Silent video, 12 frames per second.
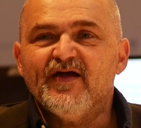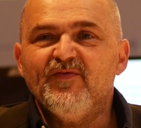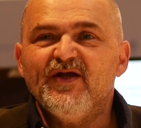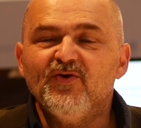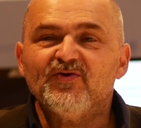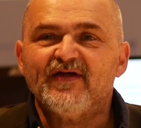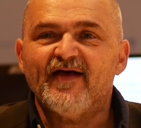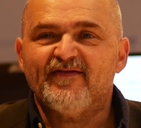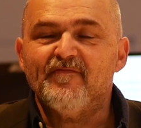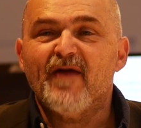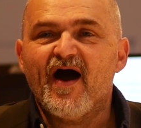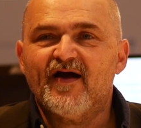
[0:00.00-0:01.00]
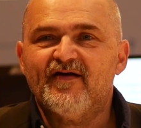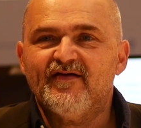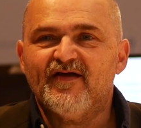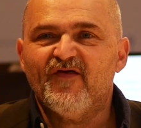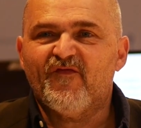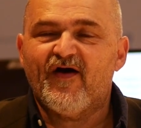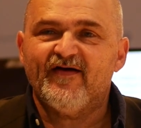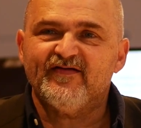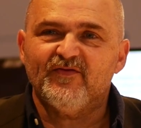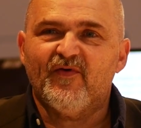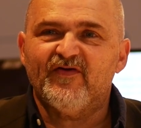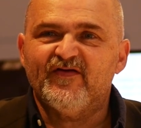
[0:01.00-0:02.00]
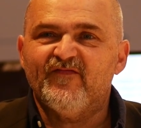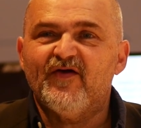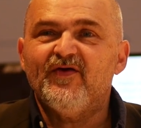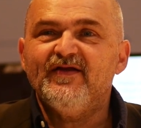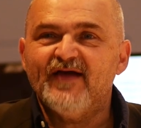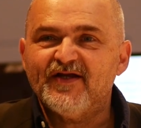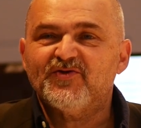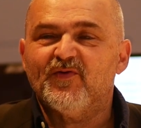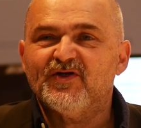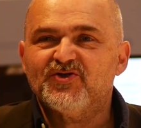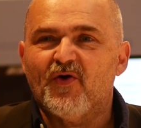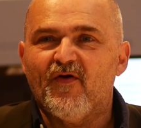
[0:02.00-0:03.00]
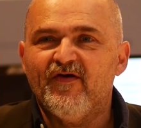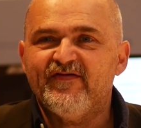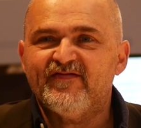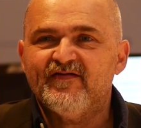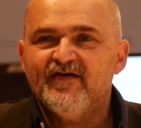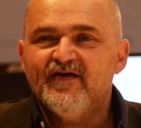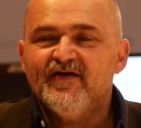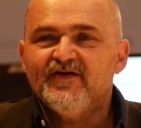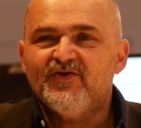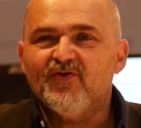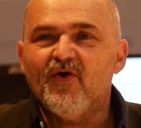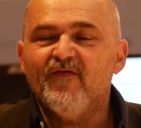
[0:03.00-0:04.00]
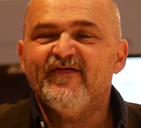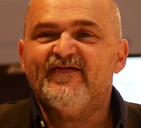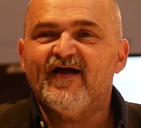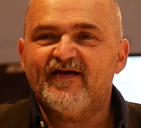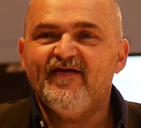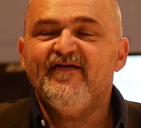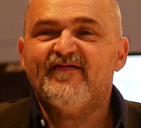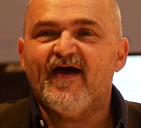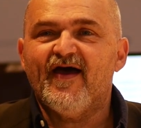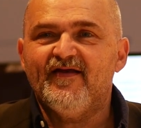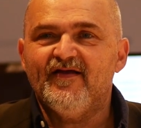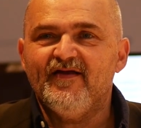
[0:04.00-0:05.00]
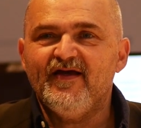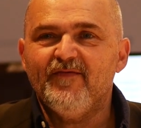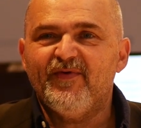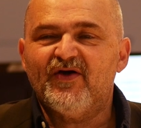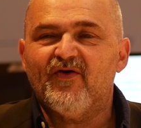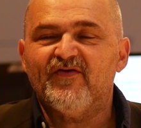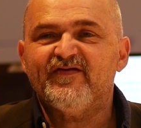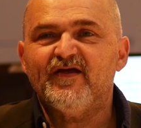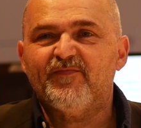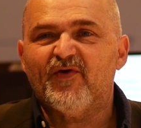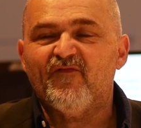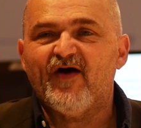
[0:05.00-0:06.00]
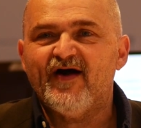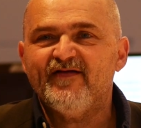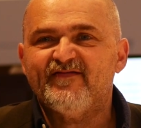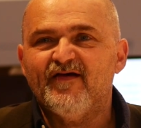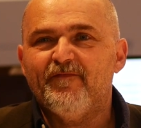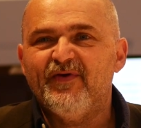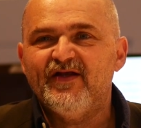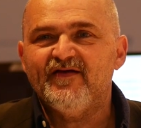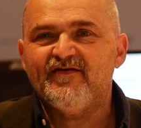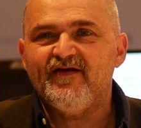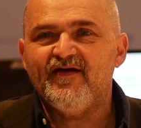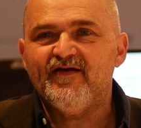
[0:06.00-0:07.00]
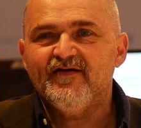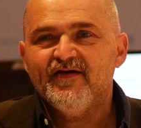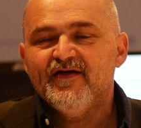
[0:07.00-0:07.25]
We looked at the market and for us it was a very natural choice to go with Nakisa Henley because it provides the ability